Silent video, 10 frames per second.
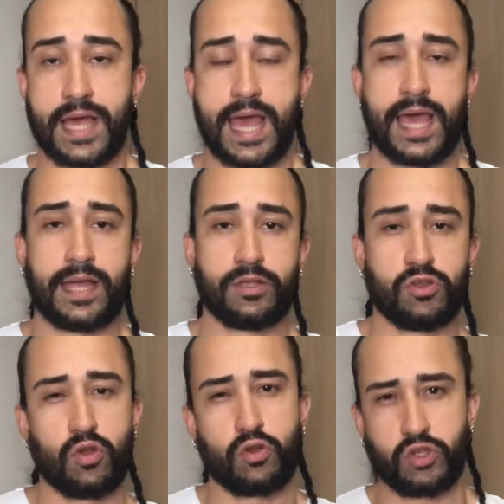And you
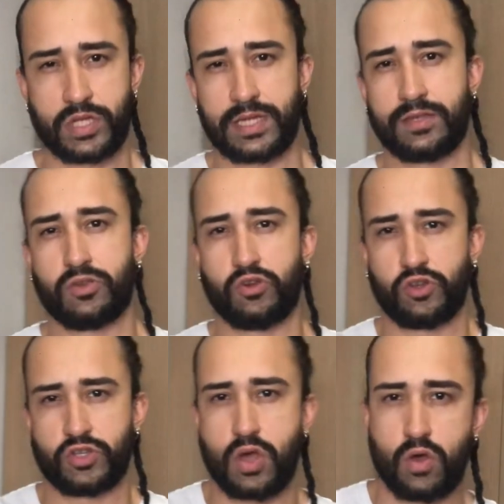know, you need your
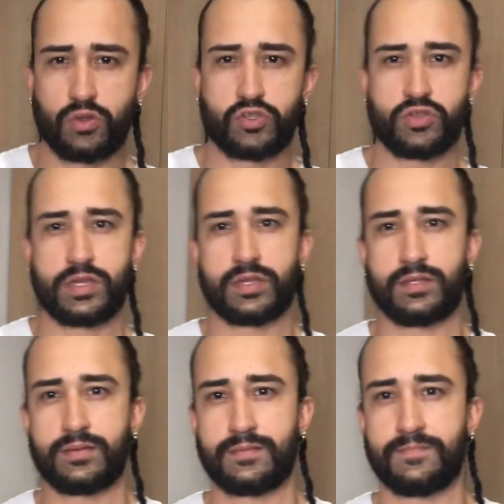zones, you need
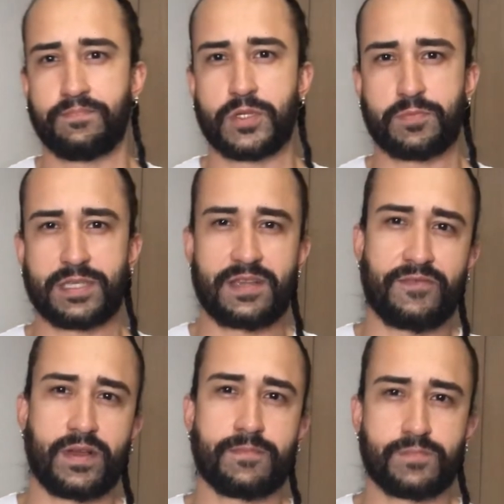
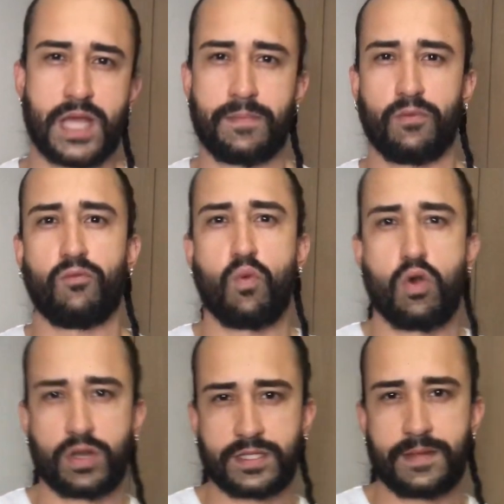specific type of
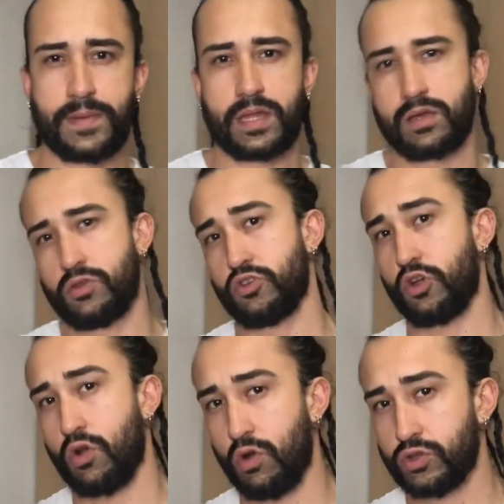works depending on your
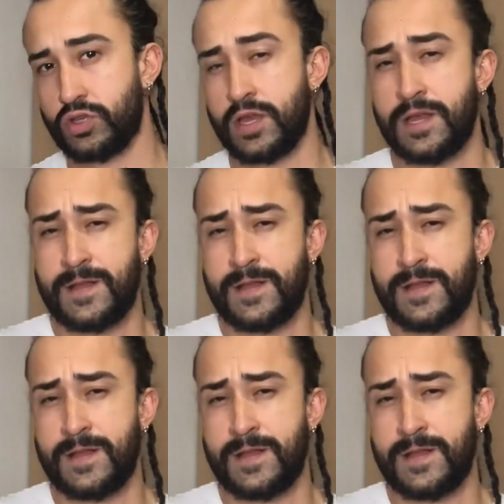goals.